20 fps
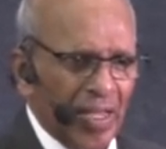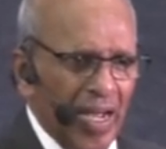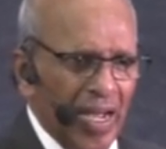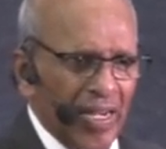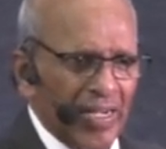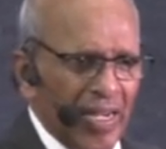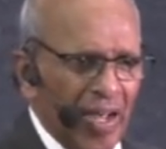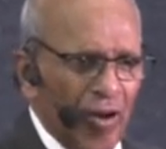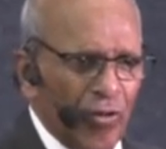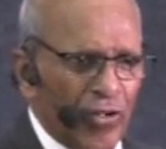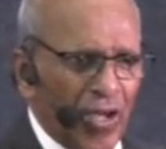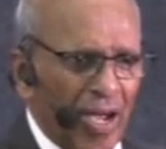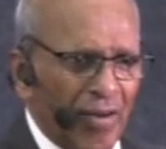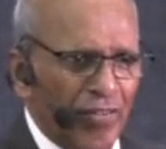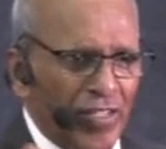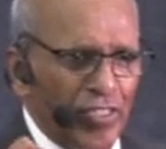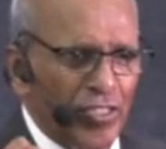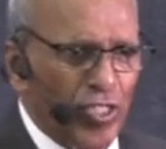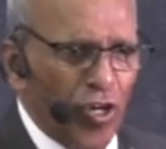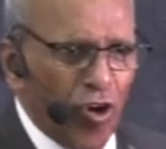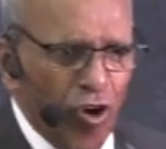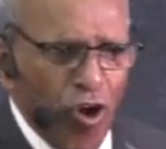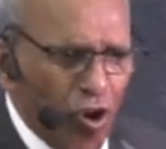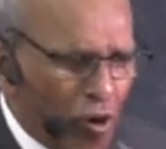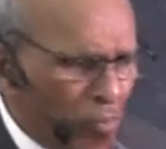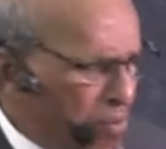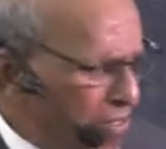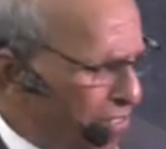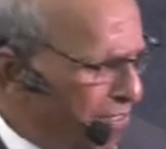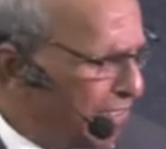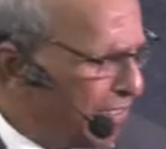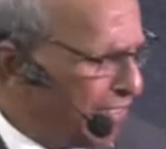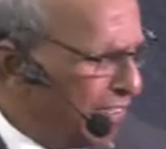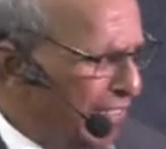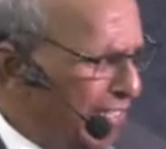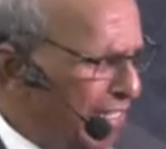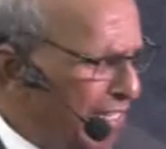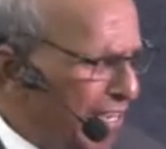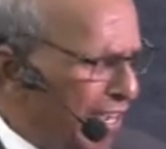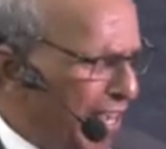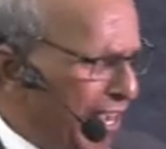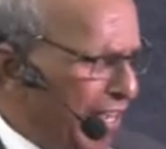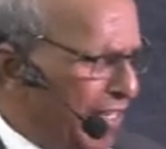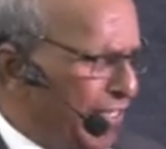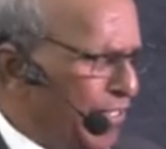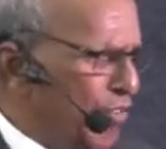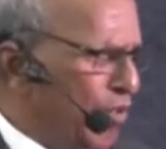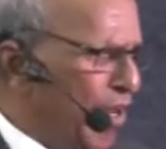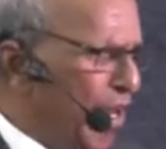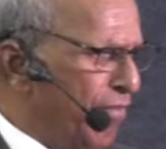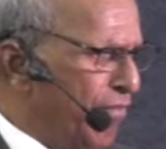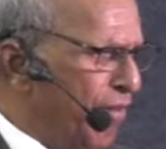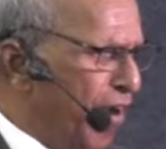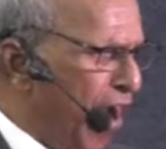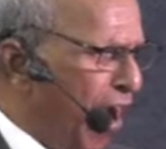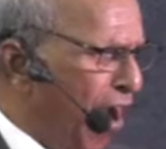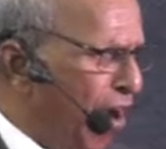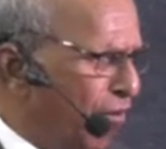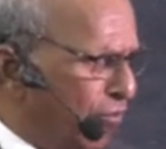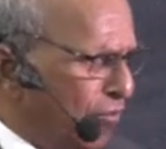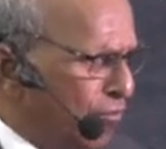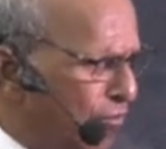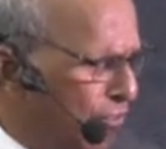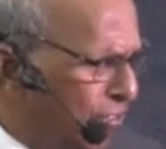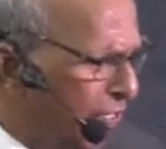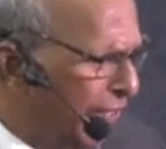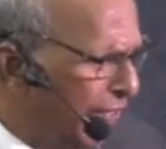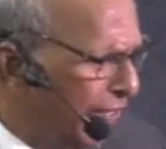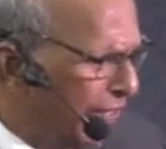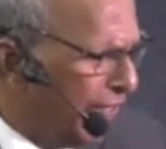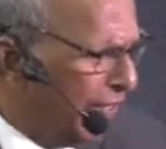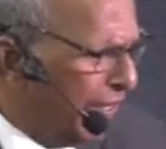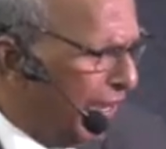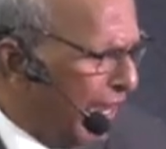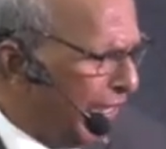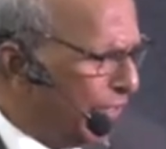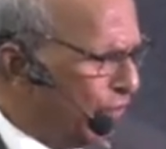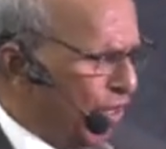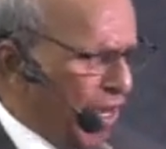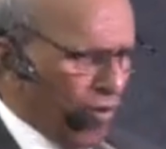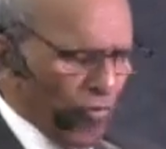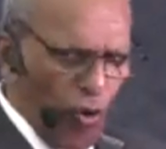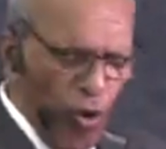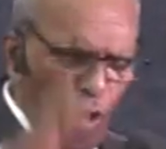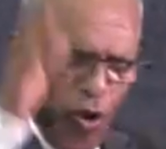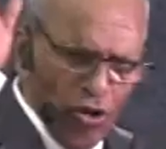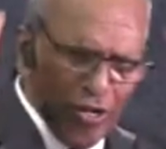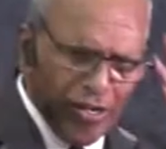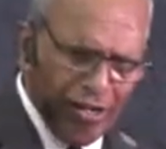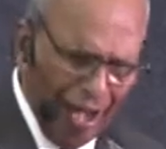And now you have a job, and you have a house, and you have all